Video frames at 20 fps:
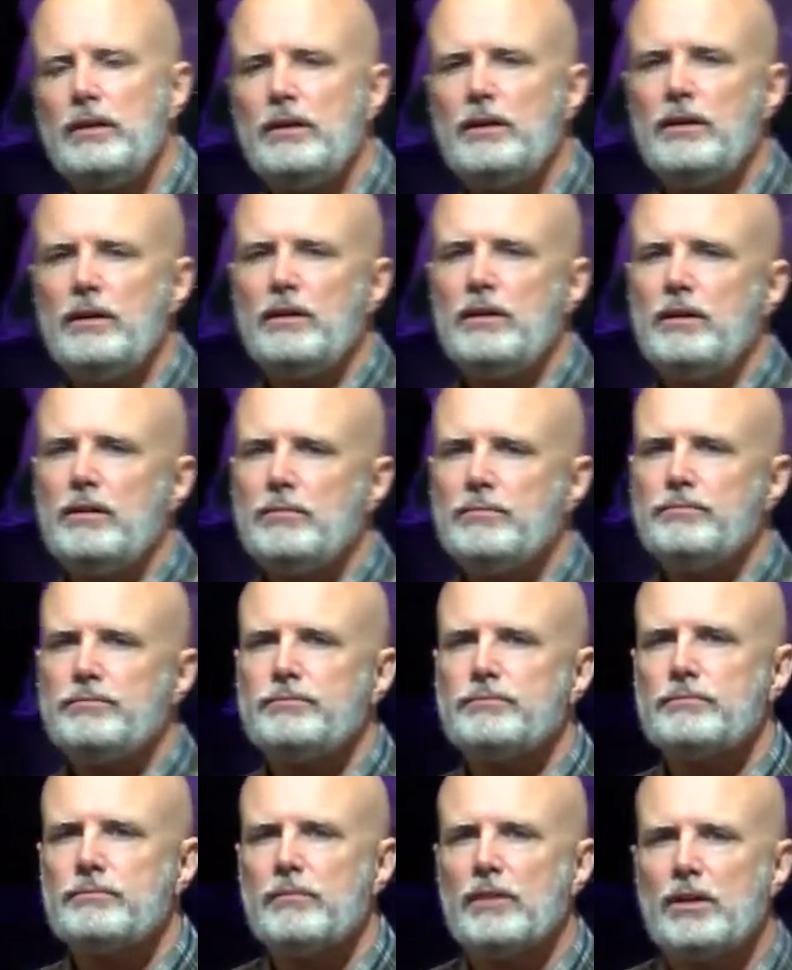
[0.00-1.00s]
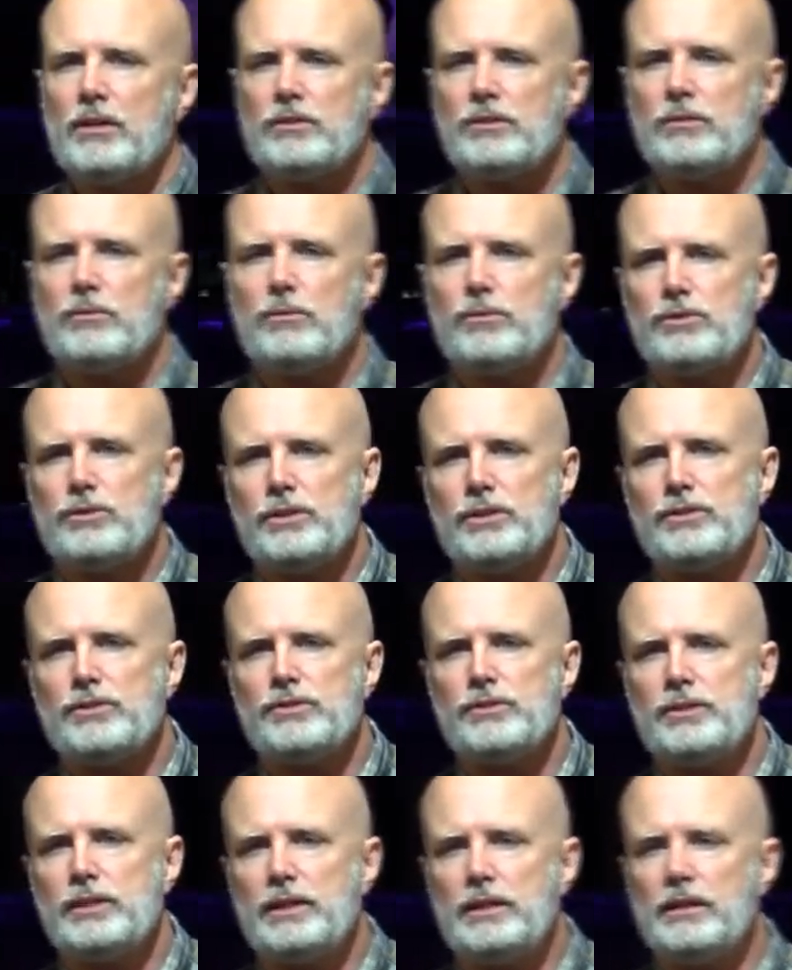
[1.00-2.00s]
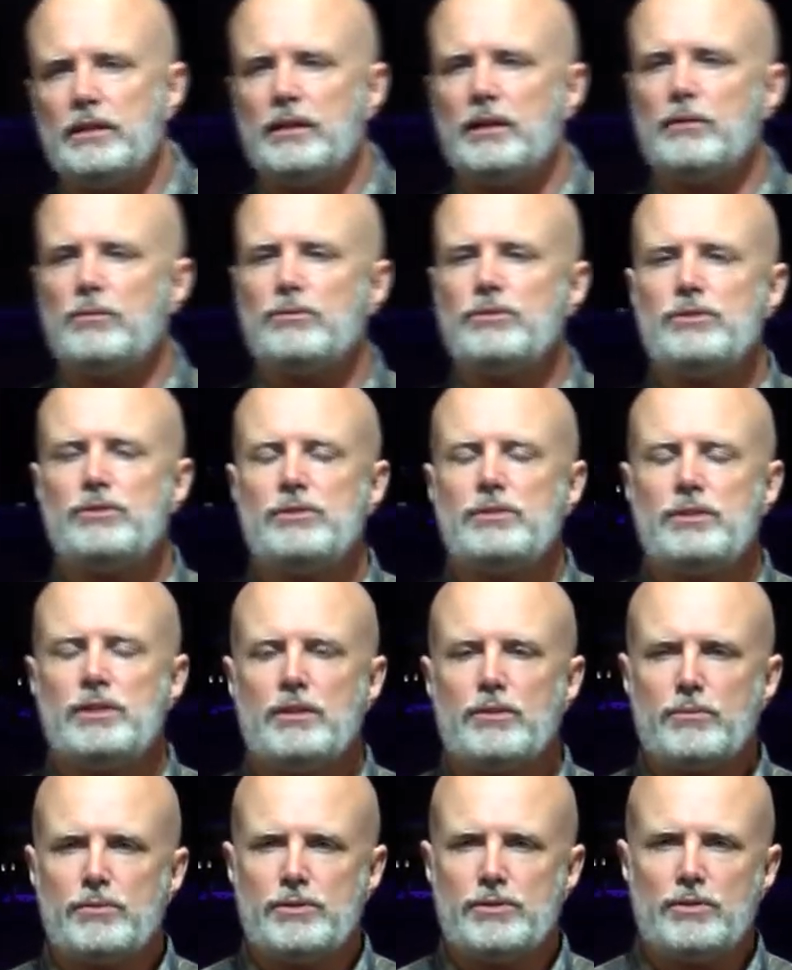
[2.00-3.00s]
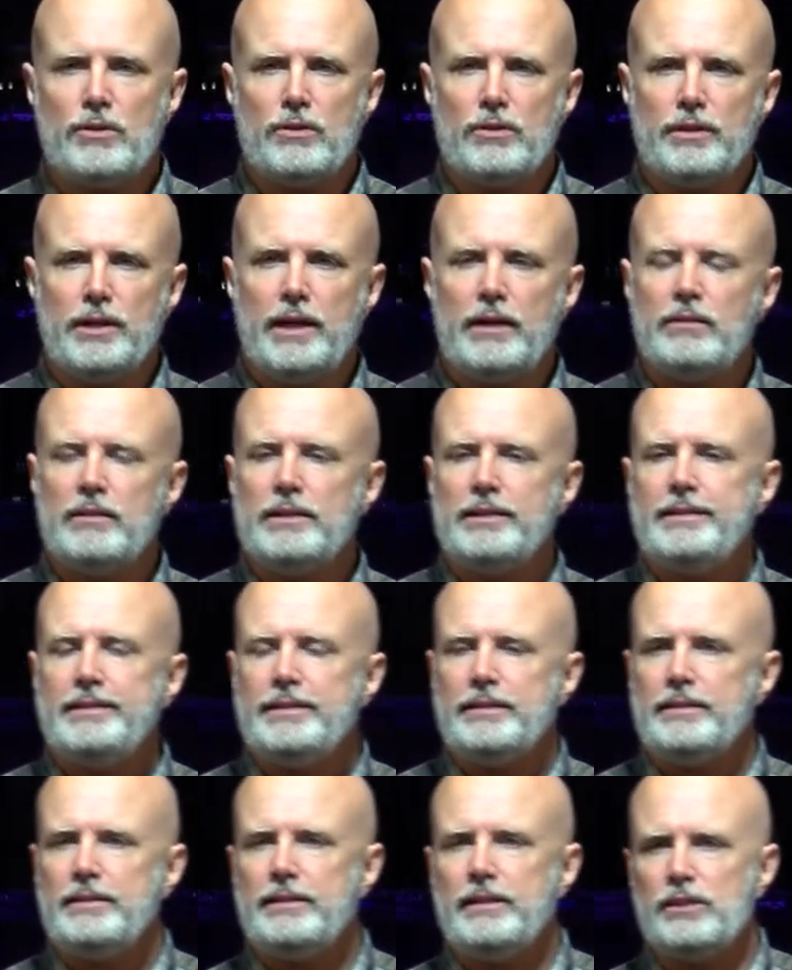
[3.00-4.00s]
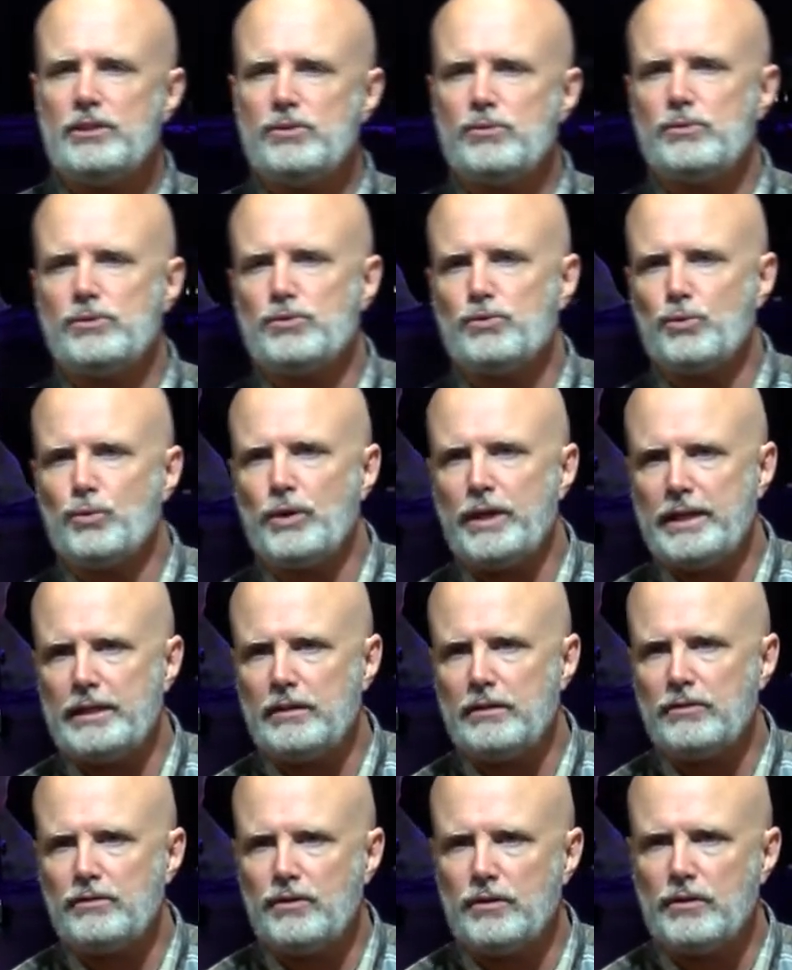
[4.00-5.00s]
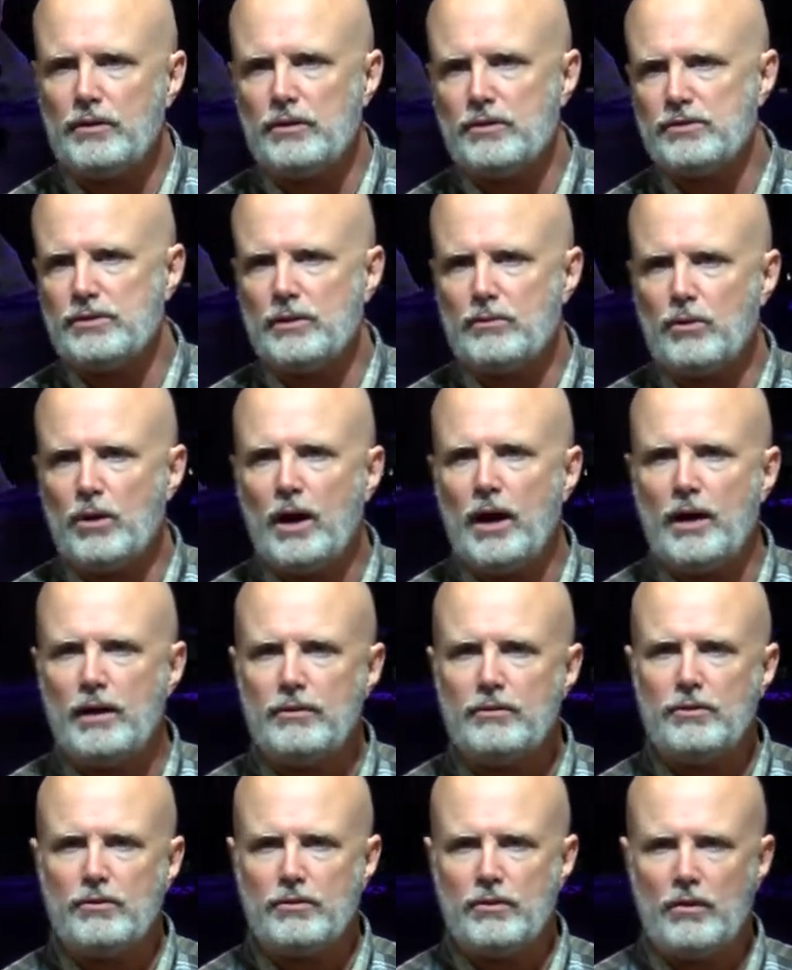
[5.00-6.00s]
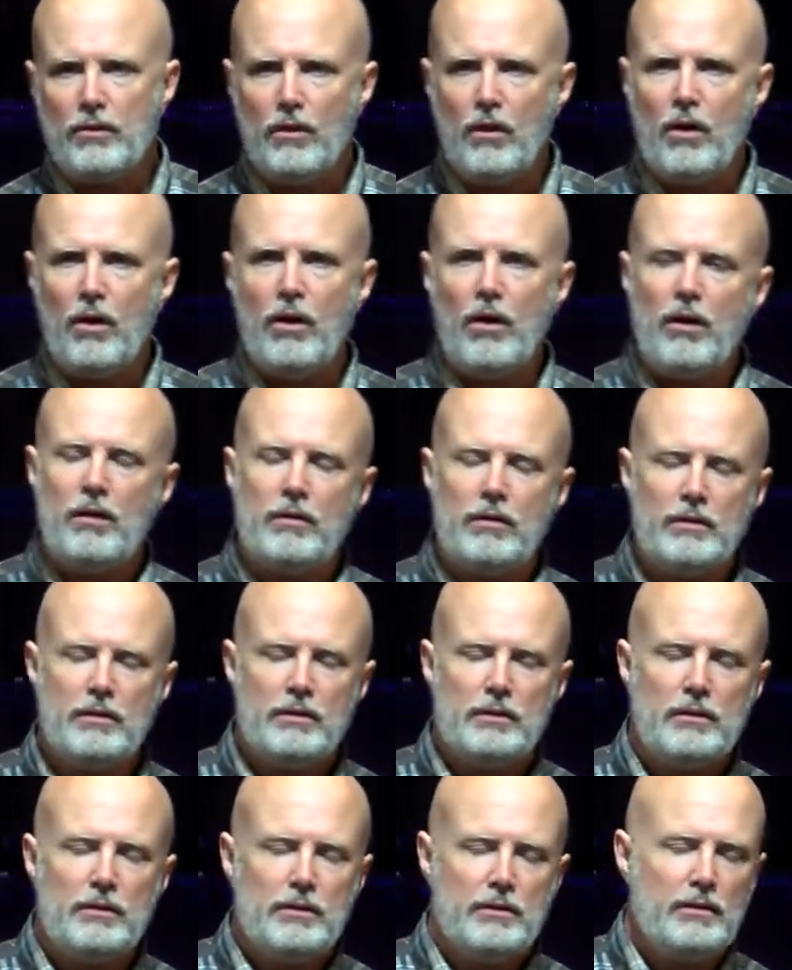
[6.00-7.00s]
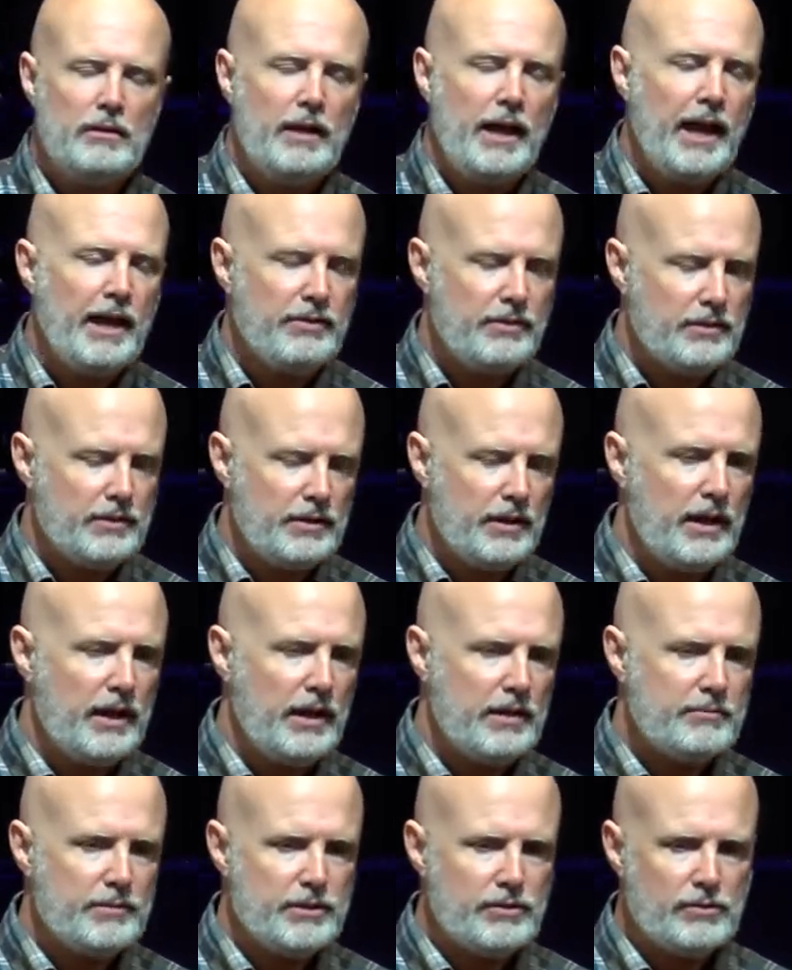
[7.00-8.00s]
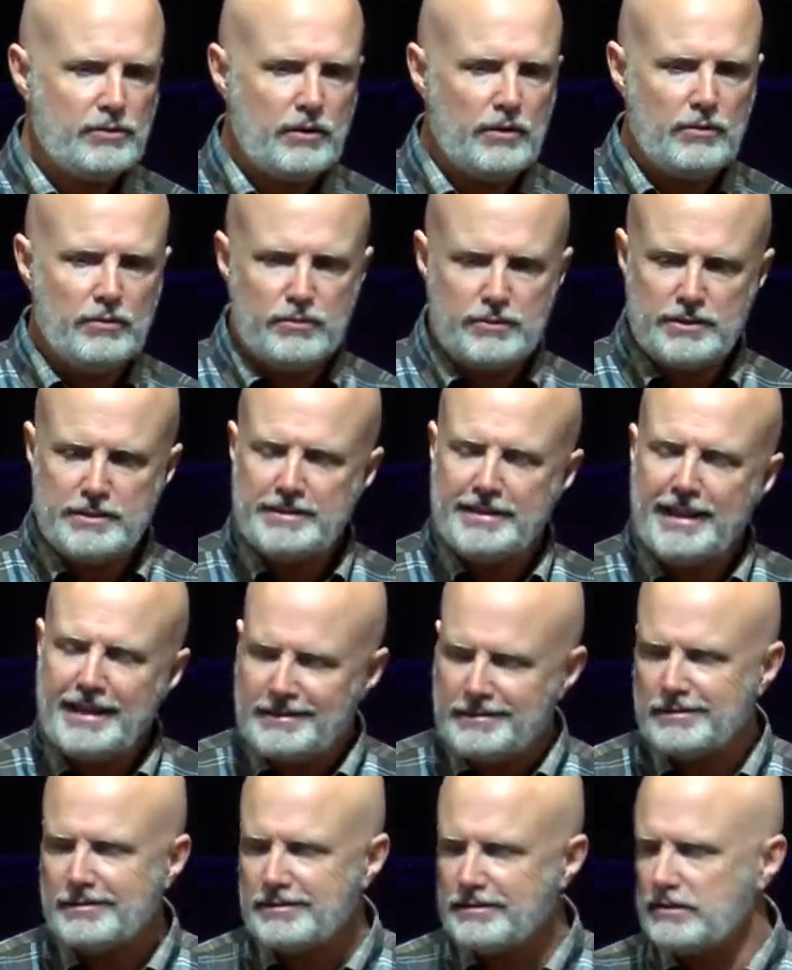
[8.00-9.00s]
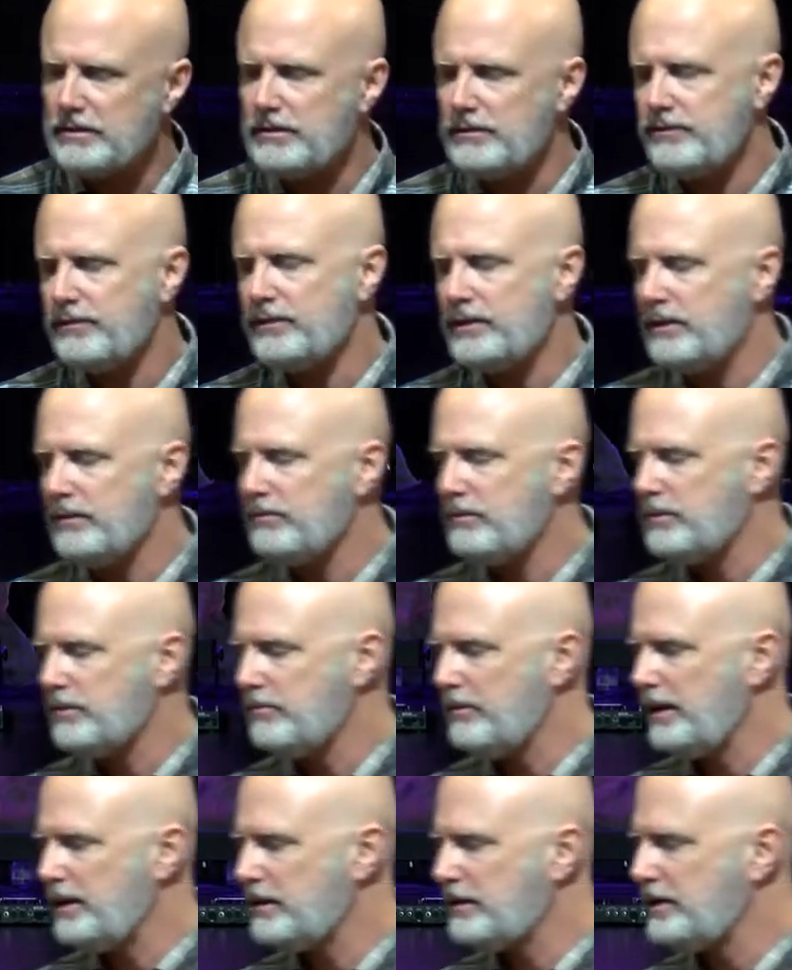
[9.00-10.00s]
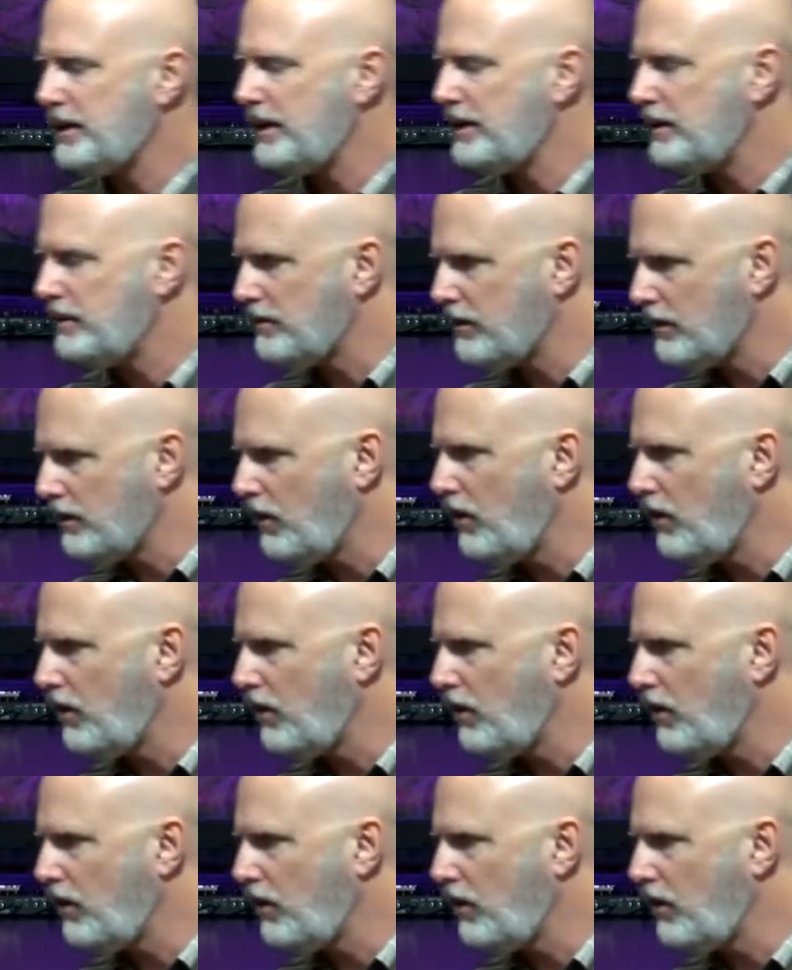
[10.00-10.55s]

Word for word: Um, because I want you to see it. I want you to see the result. Now, this was written to those that were under the law at the time, and so it was necessary for them to meditate in the